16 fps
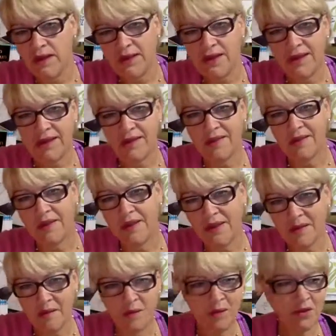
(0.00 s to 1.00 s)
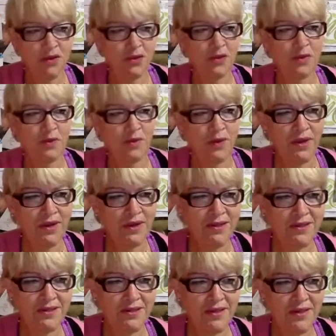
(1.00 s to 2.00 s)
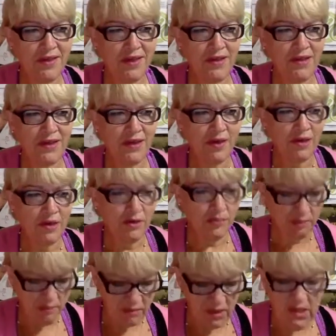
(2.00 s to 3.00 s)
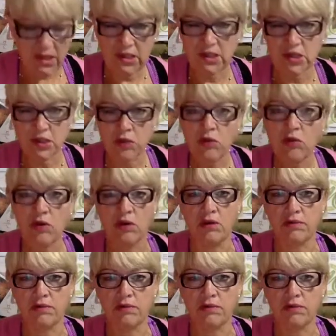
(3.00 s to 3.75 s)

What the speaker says: and then we're surprised that they're mean at school.